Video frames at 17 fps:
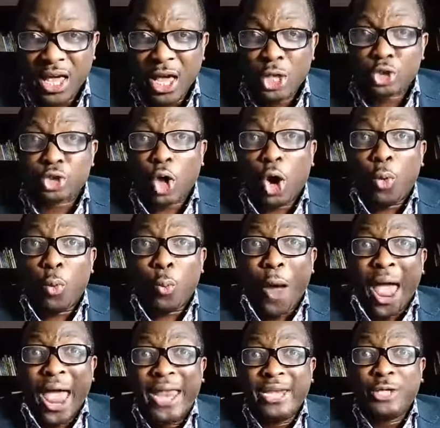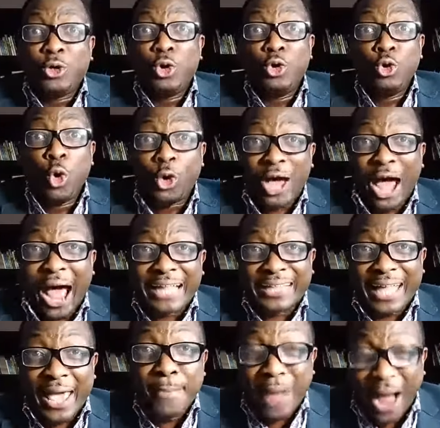So when you look at
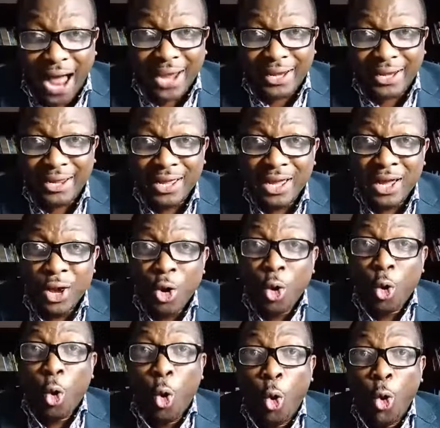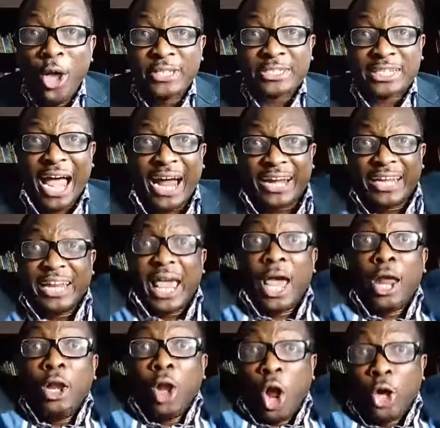a man who is carrying
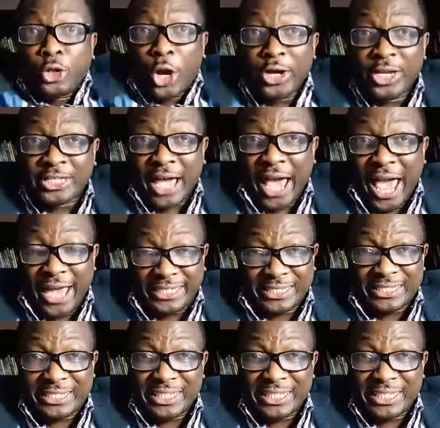a load on his head